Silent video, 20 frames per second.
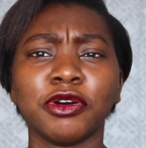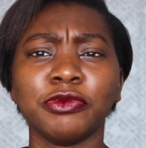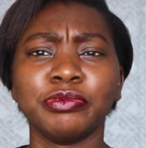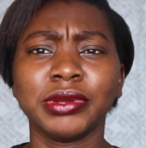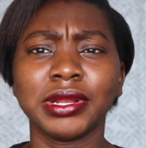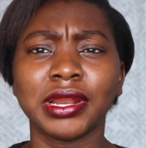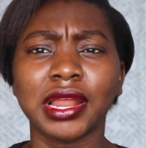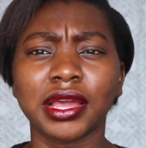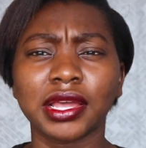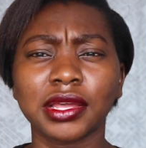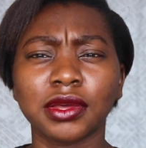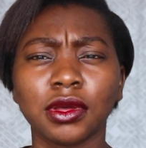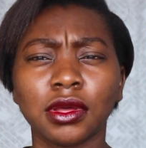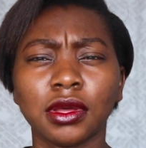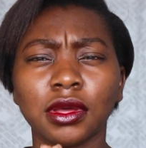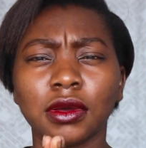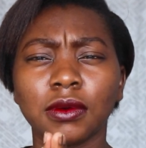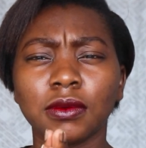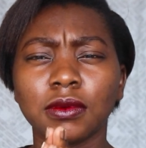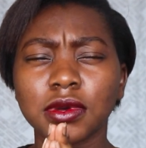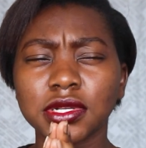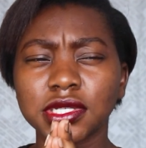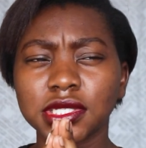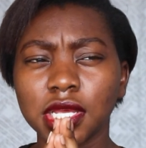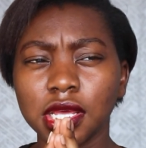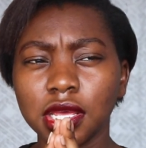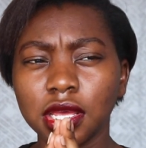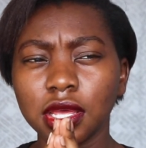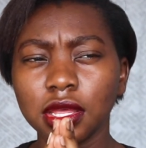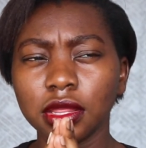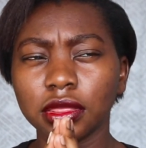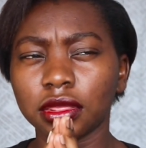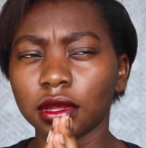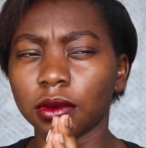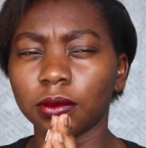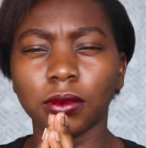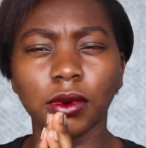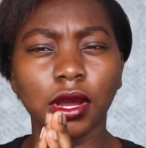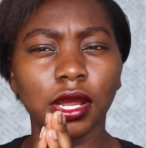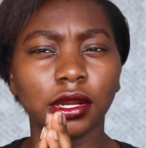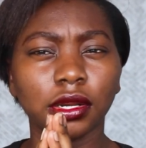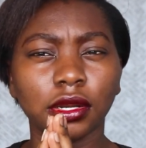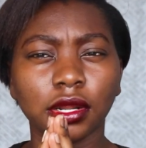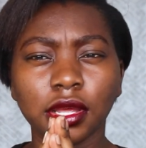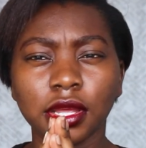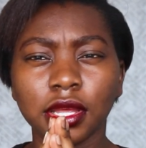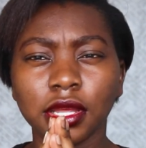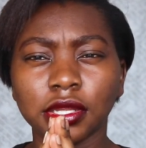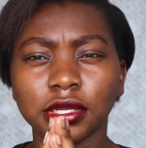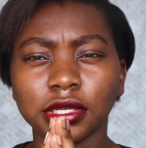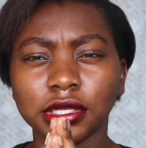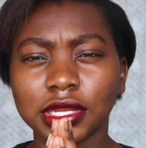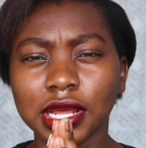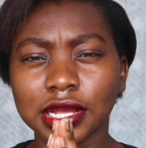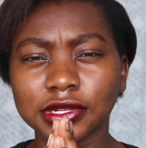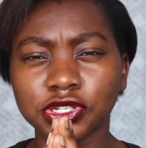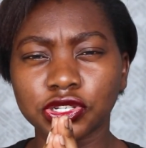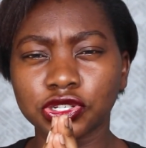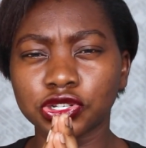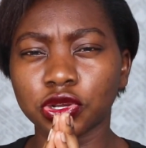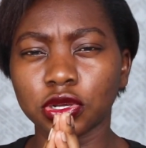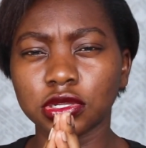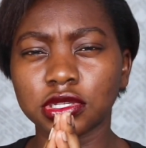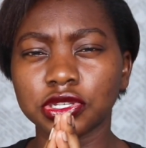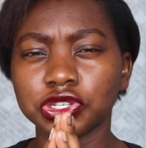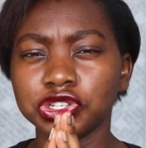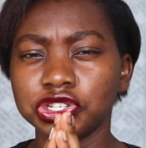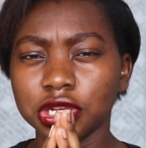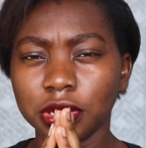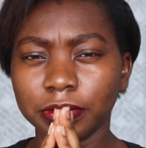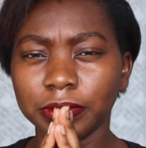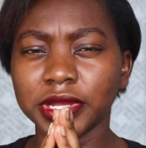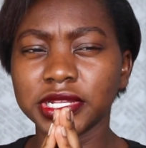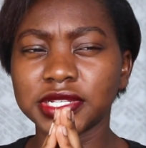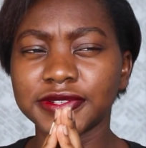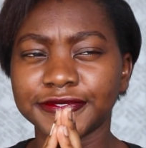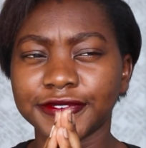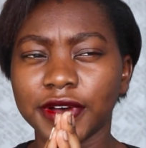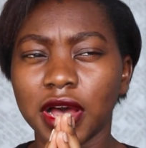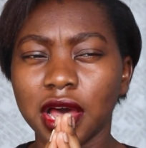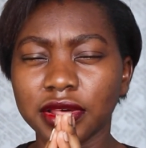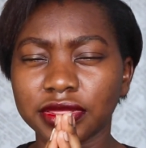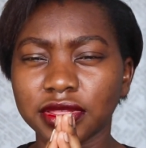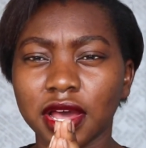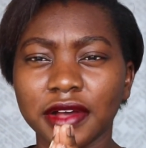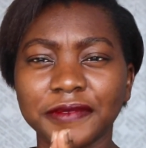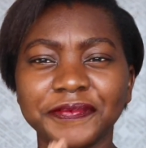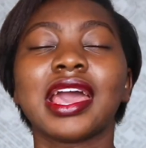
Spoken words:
will be like, was he the one that shot Jimmy's father?